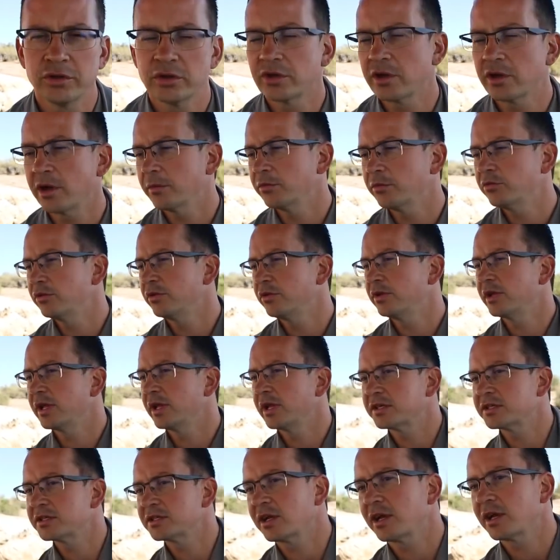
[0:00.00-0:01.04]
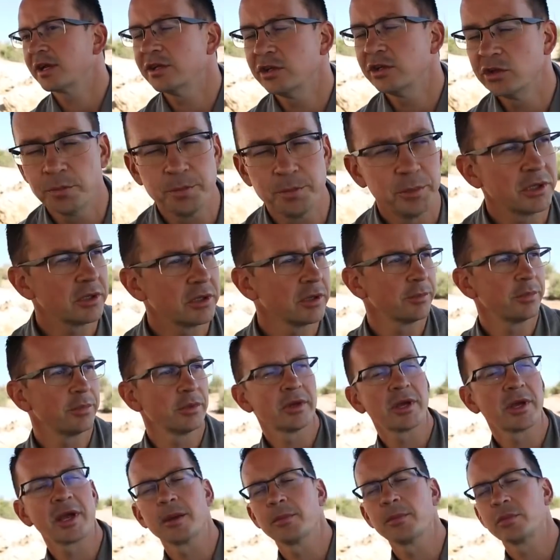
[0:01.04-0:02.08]
you come to the next sighting, you pick up
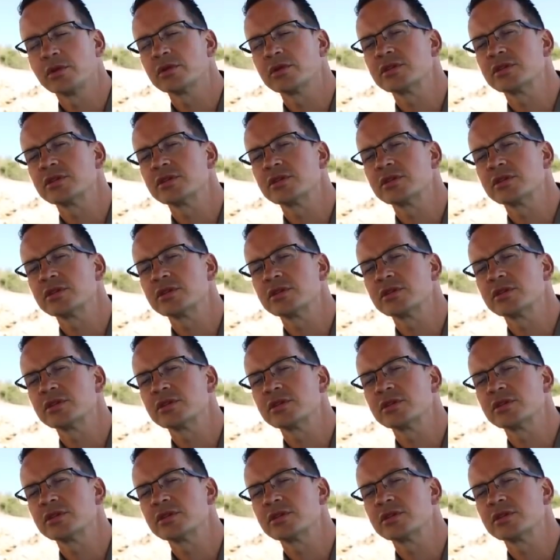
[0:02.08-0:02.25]
your camera,